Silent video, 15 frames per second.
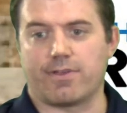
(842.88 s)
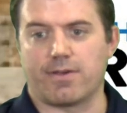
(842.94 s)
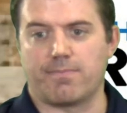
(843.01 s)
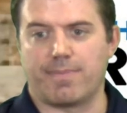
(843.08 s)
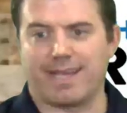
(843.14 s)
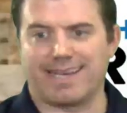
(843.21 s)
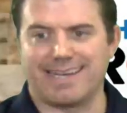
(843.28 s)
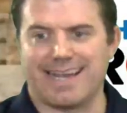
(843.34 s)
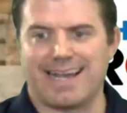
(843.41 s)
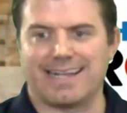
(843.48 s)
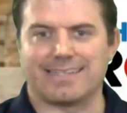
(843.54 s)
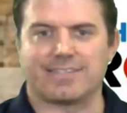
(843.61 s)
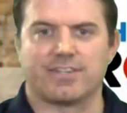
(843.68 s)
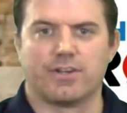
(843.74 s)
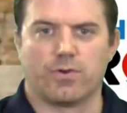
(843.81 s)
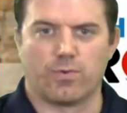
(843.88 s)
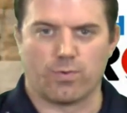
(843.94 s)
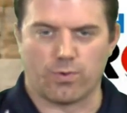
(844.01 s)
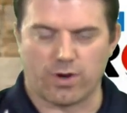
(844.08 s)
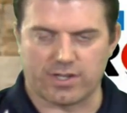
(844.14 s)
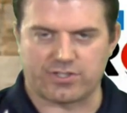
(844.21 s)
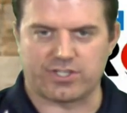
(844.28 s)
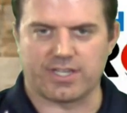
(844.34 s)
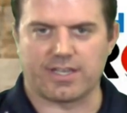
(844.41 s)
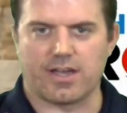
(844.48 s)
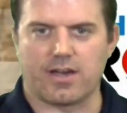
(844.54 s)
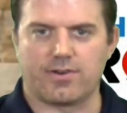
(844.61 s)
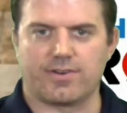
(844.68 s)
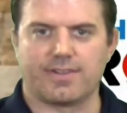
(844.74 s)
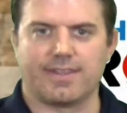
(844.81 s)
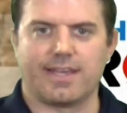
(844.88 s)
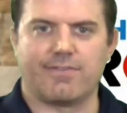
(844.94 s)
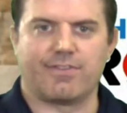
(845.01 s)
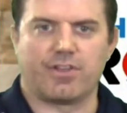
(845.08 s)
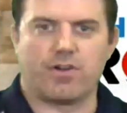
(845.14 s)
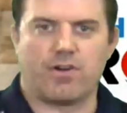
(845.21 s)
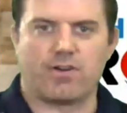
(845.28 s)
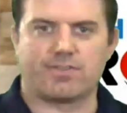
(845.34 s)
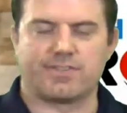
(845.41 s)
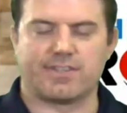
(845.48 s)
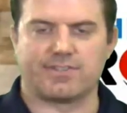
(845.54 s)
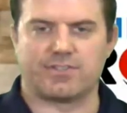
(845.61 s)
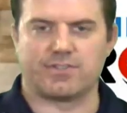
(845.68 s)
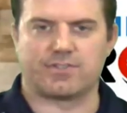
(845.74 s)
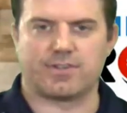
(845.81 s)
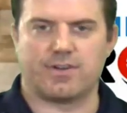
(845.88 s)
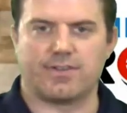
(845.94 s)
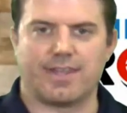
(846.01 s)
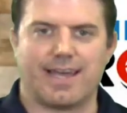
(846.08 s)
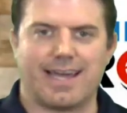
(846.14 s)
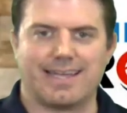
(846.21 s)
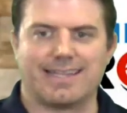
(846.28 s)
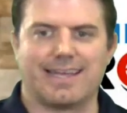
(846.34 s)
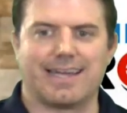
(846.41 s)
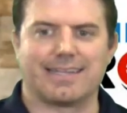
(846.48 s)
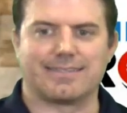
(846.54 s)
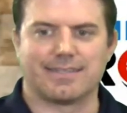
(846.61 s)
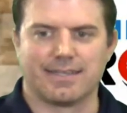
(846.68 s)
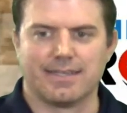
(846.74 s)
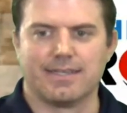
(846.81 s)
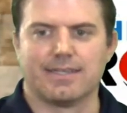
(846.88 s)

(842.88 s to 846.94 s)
big night, rushing 111 yards, as you saw in the highlight.